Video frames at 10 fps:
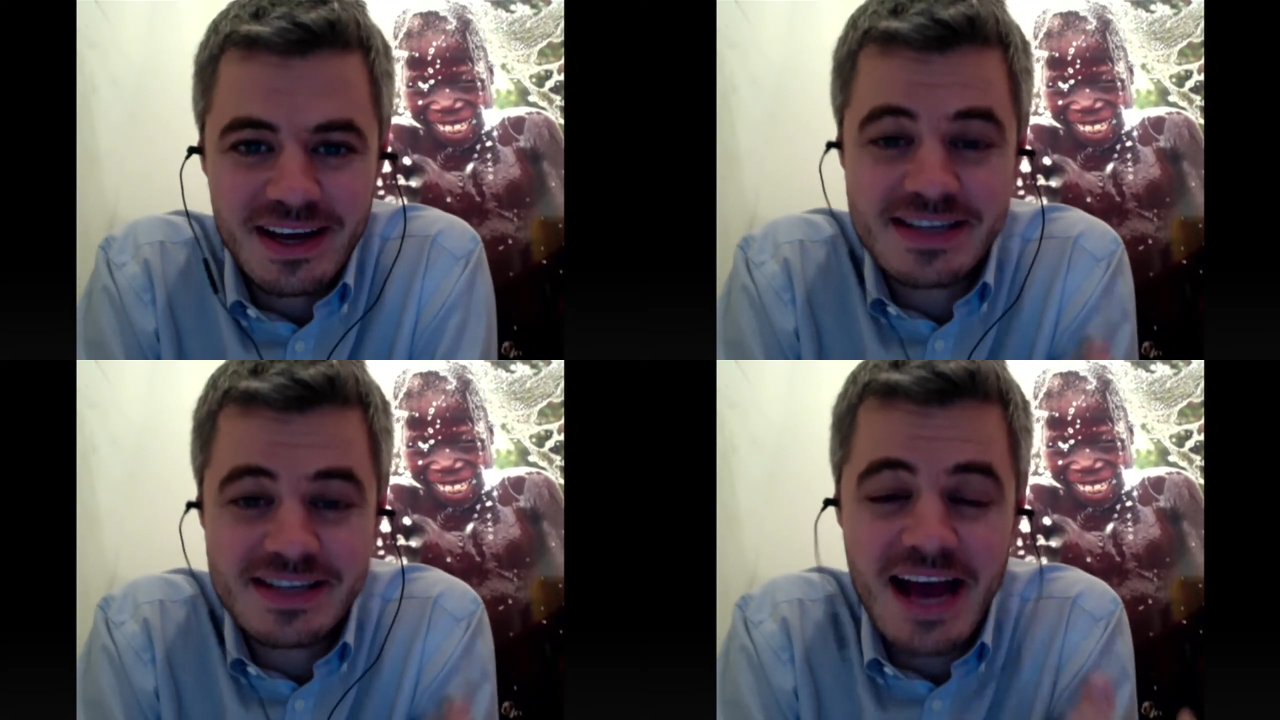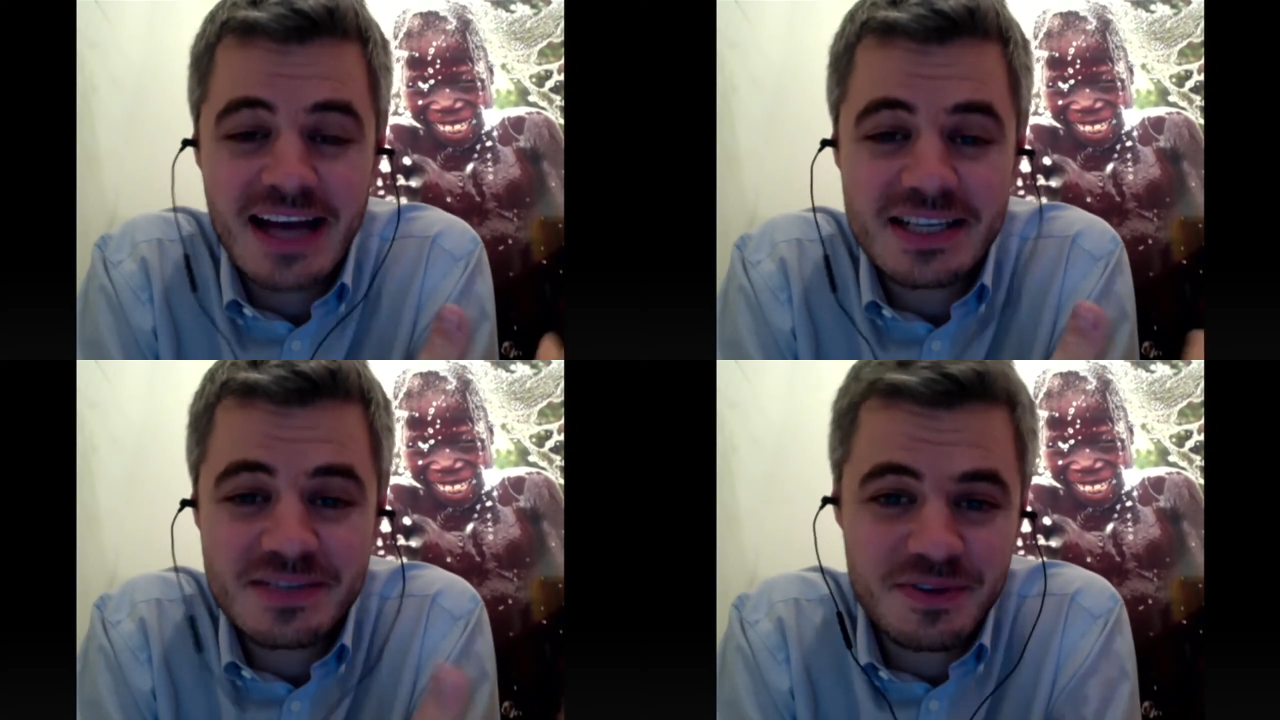it's to
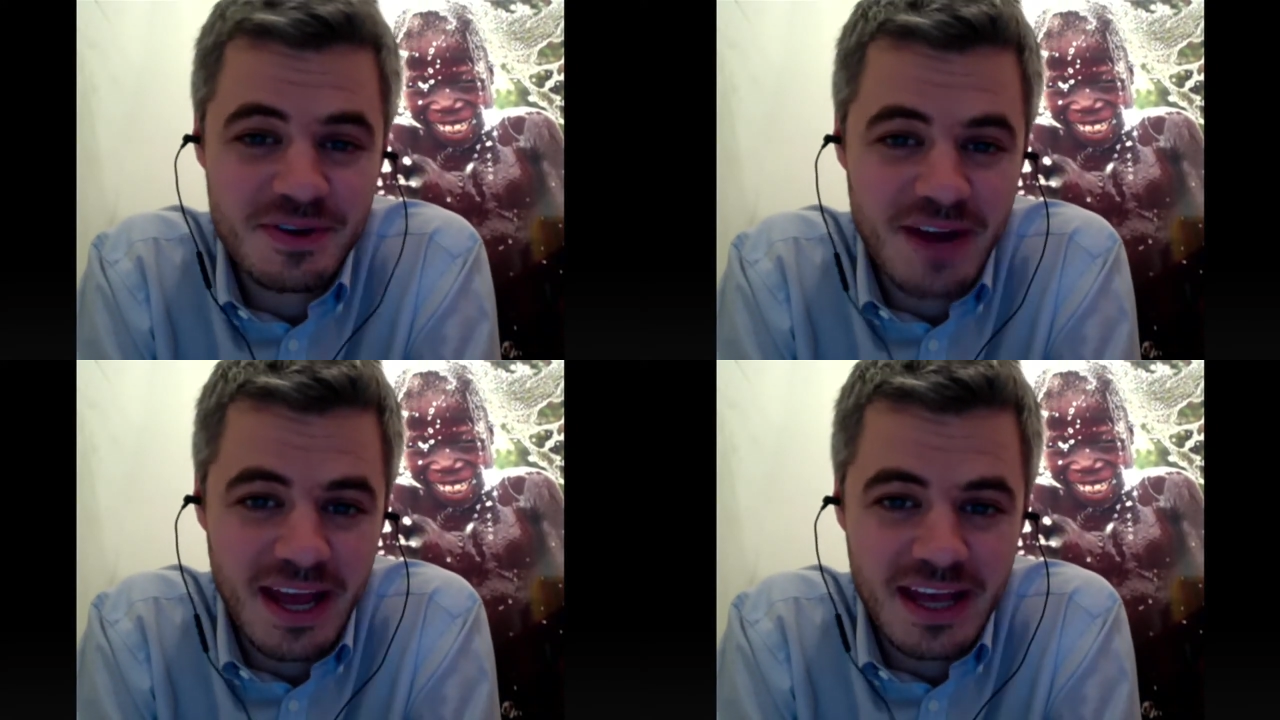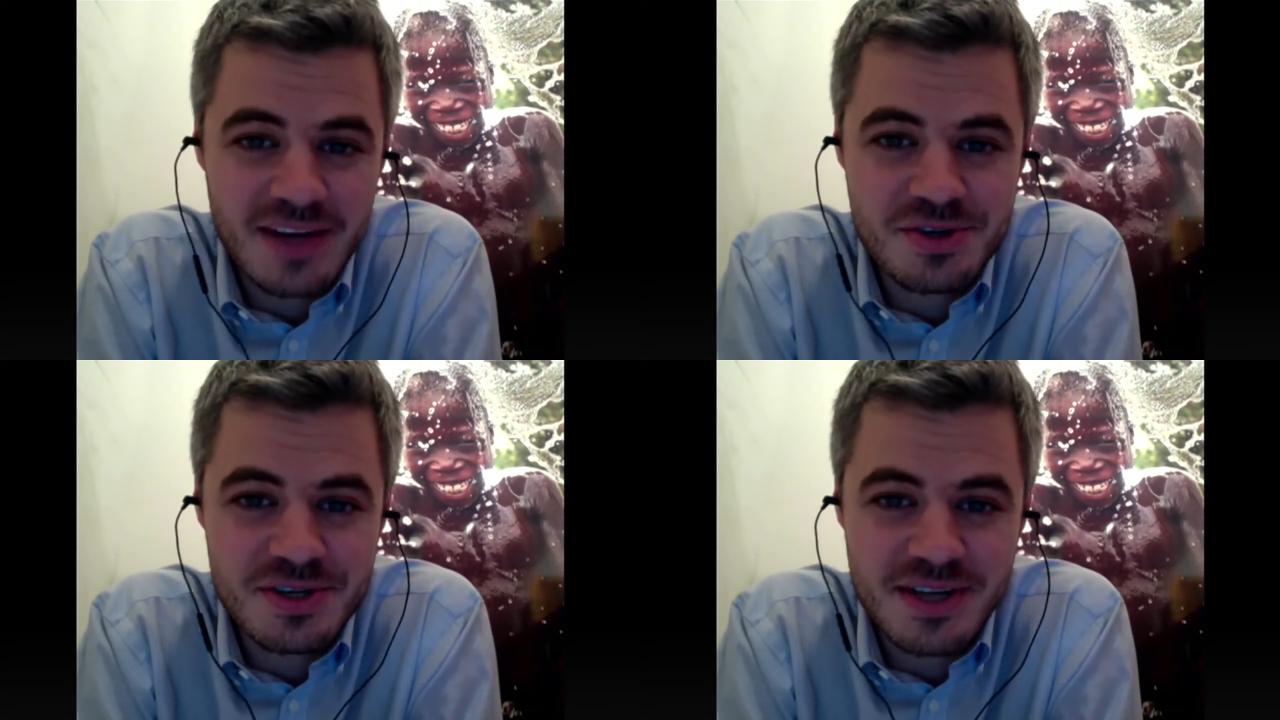ask for their
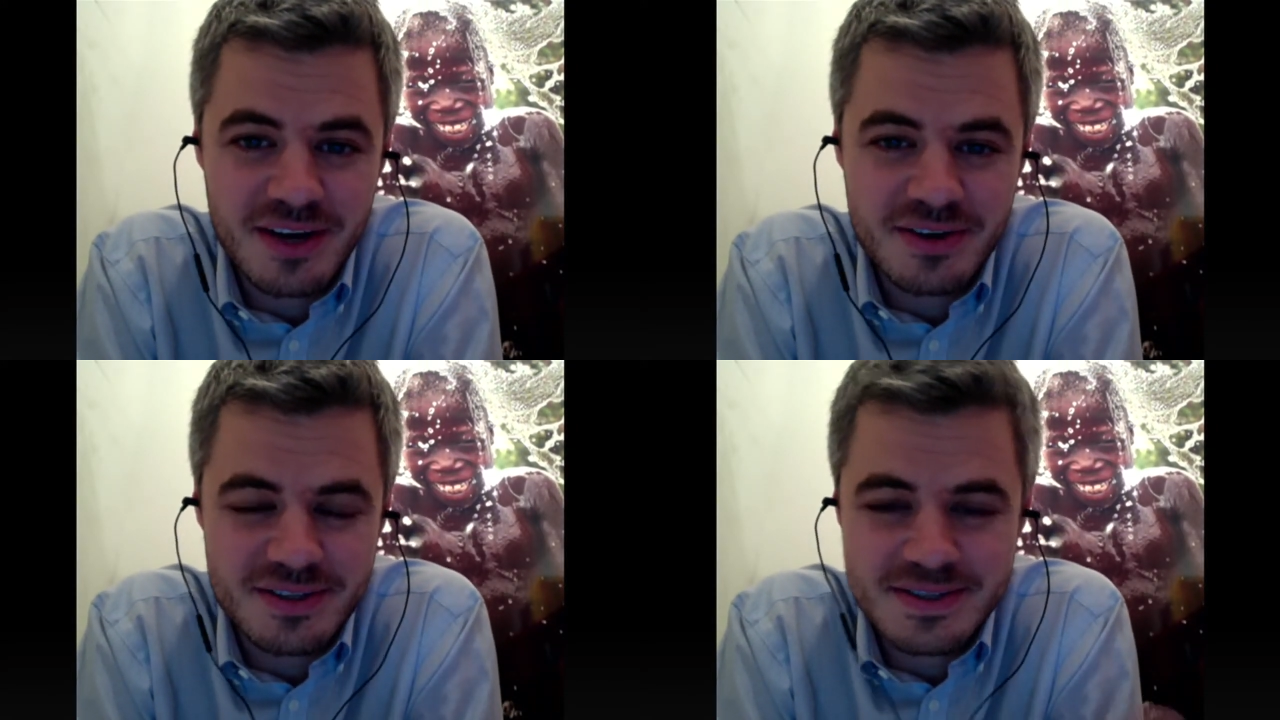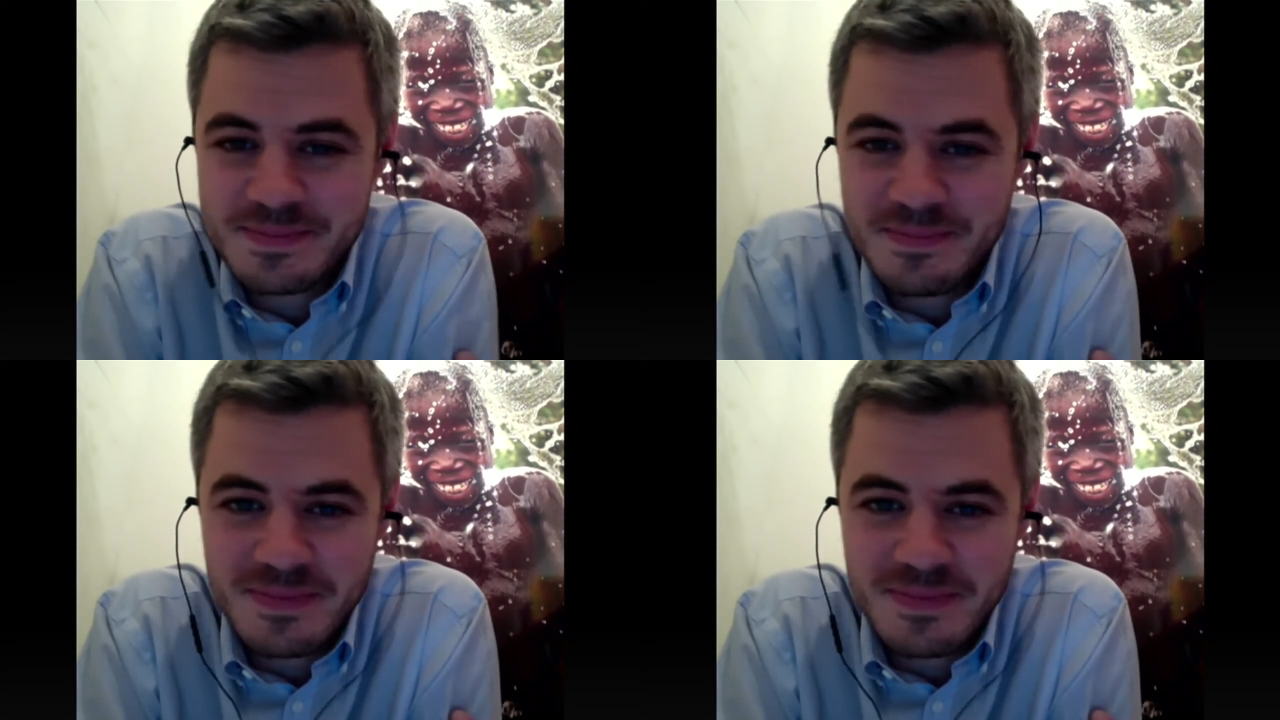age in dollars